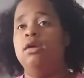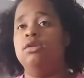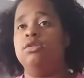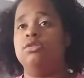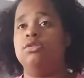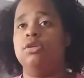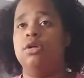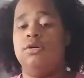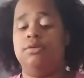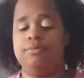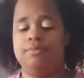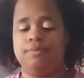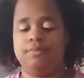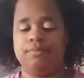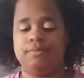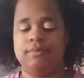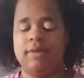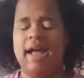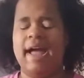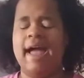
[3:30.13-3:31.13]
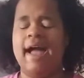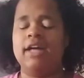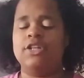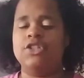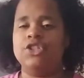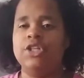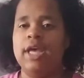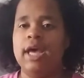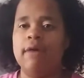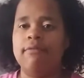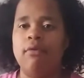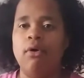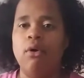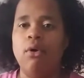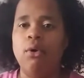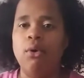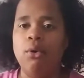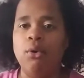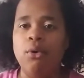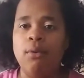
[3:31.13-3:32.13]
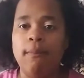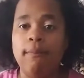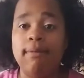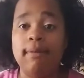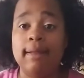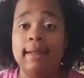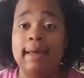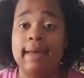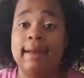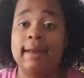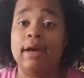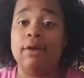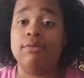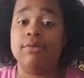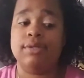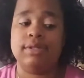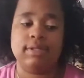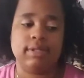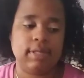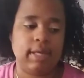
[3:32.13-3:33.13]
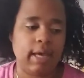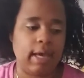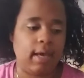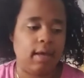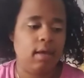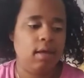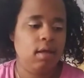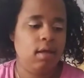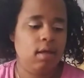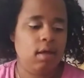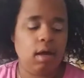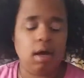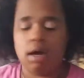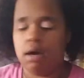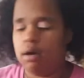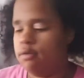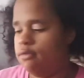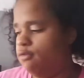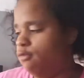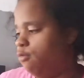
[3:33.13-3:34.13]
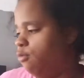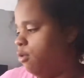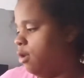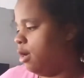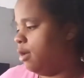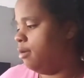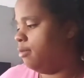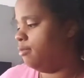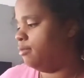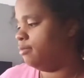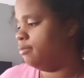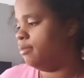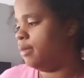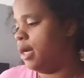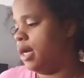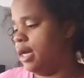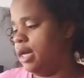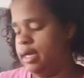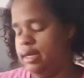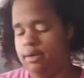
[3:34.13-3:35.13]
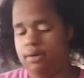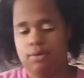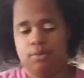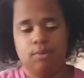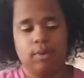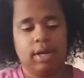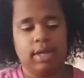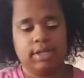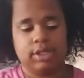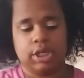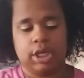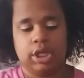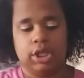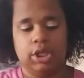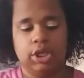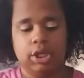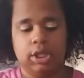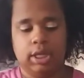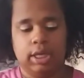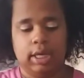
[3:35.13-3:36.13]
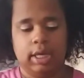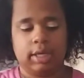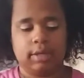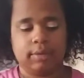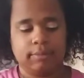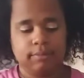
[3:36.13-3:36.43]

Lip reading: So, I actually have a whole planned out skit of what it's going to look like.